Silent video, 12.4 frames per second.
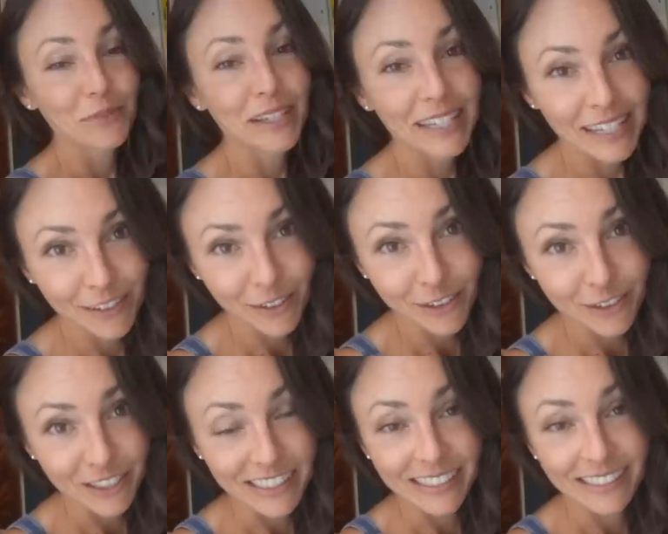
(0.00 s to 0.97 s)
We gotta get
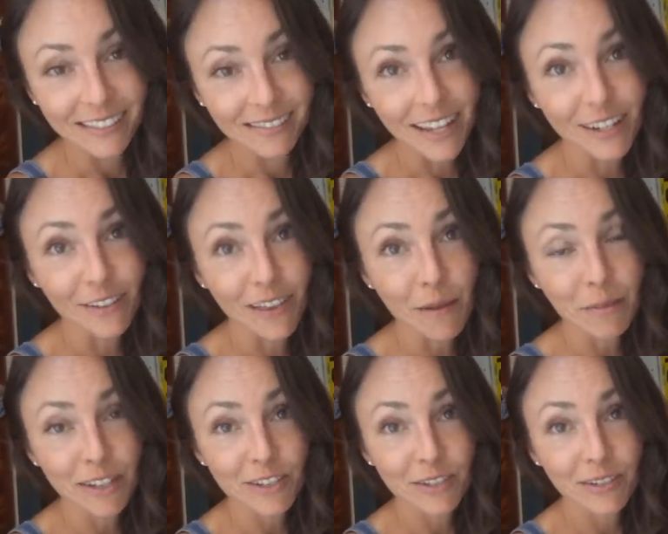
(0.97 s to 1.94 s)
groceries. I know that
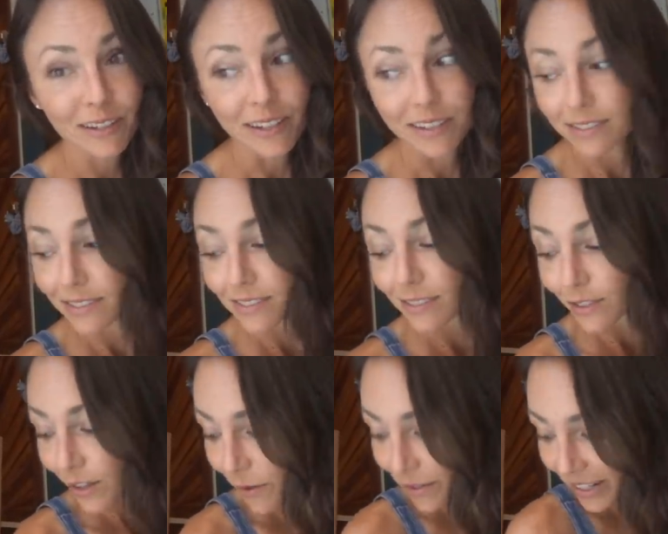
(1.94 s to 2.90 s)
much. I just don't
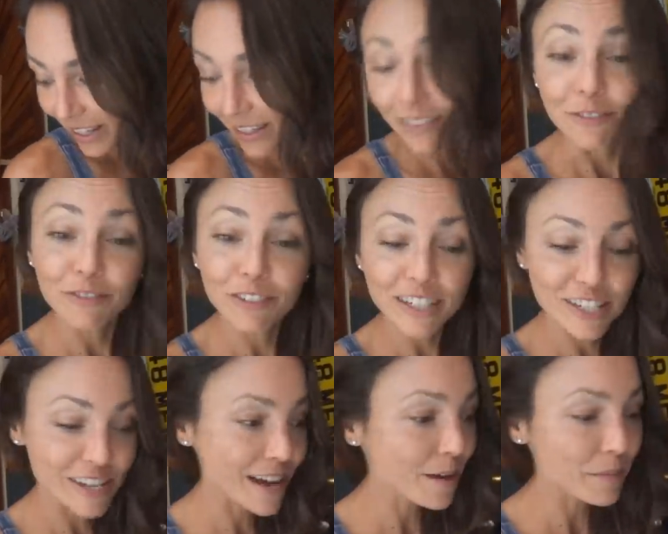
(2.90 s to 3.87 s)
know how we're gonna get in the fridge
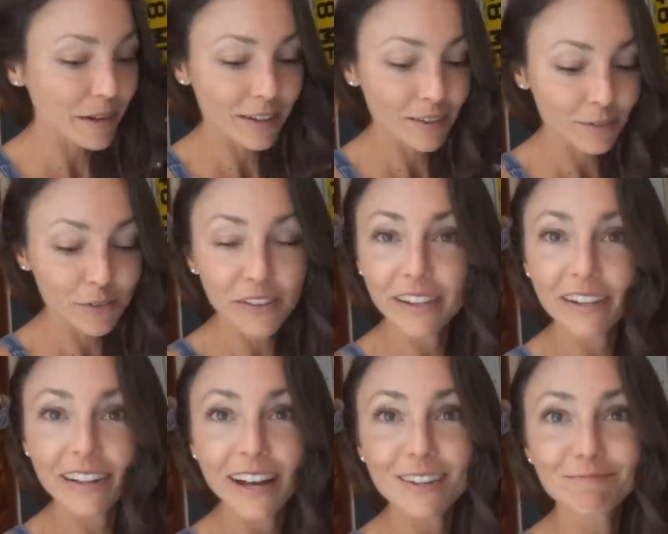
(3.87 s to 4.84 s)
now, but we'll figure
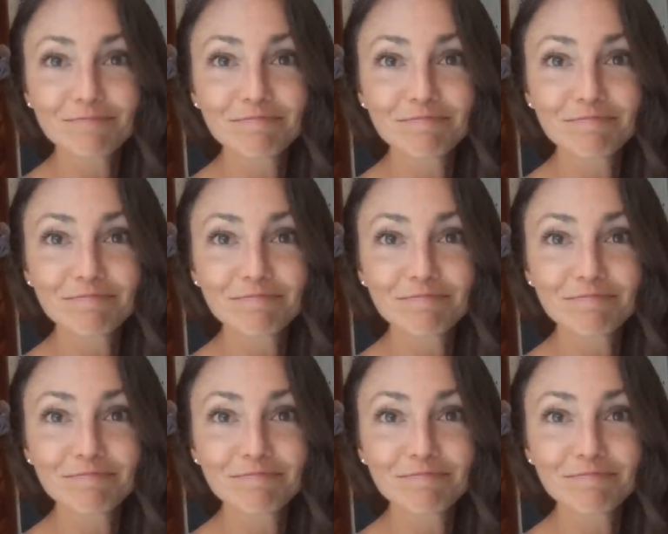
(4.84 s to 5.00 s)
it out.